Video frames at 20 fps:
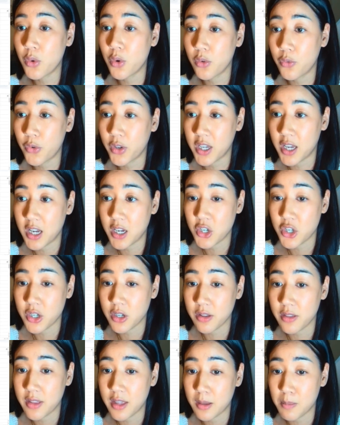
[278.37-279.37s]
qualification
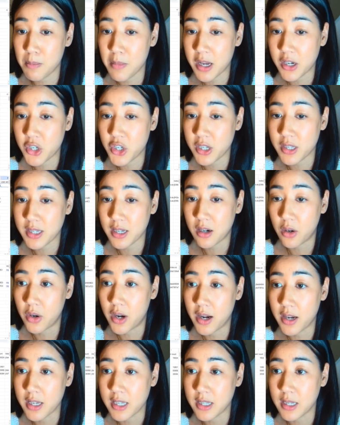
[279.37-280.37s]
that matches our
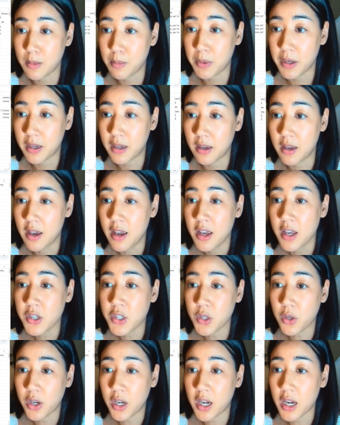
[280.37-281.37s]
ICP.
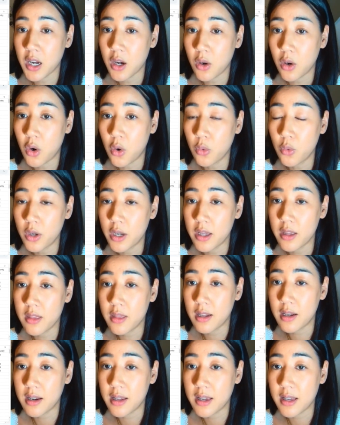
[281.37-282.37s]
So here only
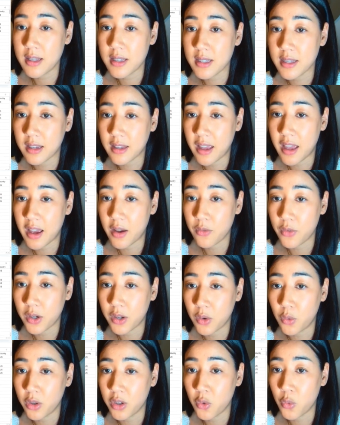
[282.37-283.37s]
the leads that have a
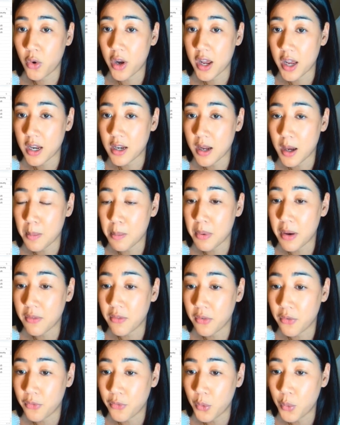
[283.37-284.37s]
grade above
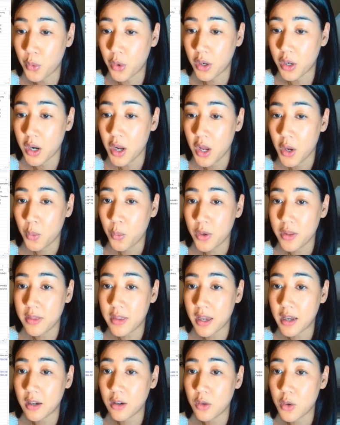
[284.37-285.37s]
four, we
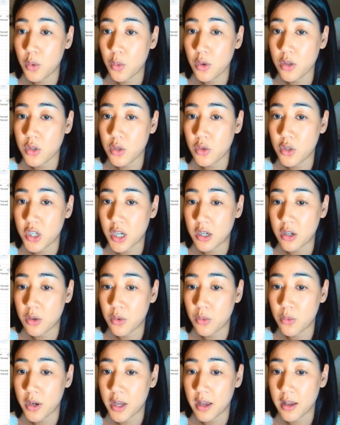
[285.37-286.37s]
then go into
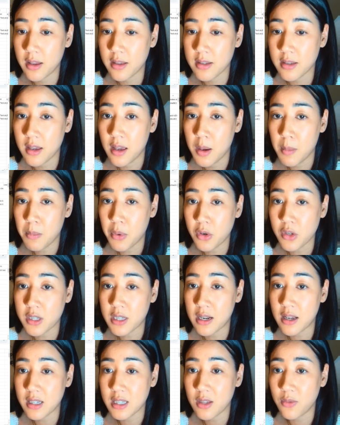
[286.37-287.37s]
generate
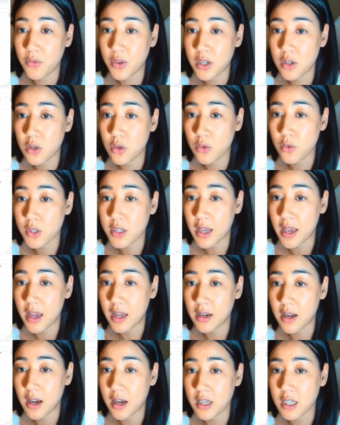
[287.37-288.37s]
personalized videos
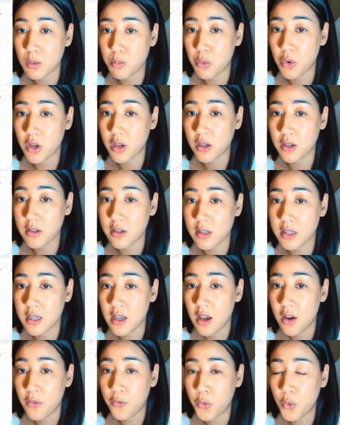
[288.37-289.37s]
and icebreakers
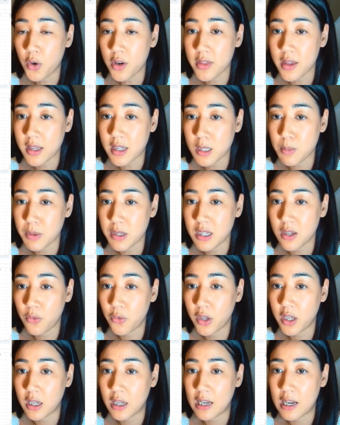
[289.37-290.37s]
for that
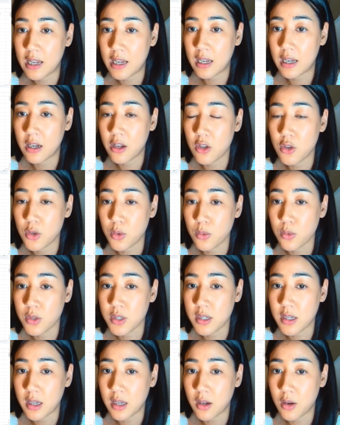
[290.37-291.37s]
specific lead
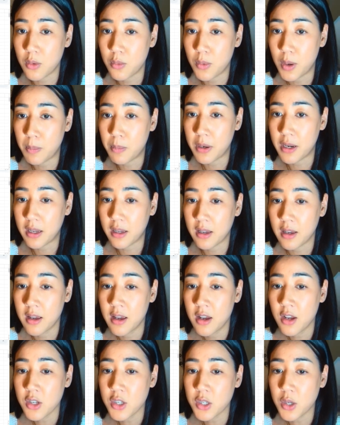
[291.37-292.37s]
using Repliq.
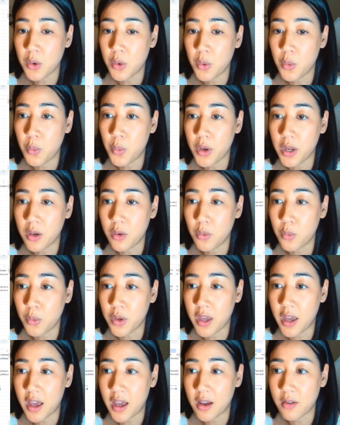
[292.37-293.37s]
So when
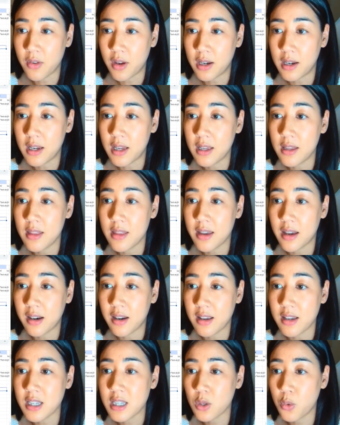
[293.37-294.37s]
we have a lead that
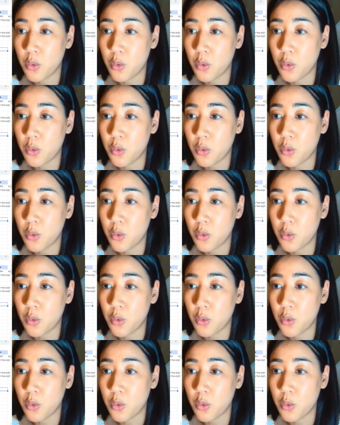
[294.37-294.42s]
is